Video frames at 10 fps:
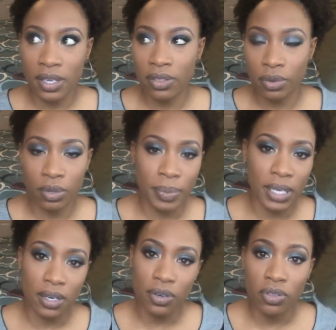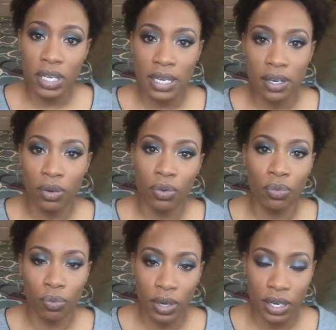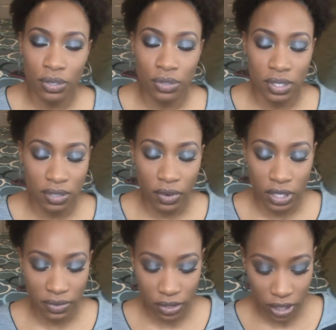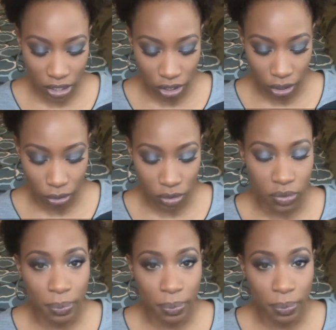either the beginning or the end or what I used as far as foundation goes.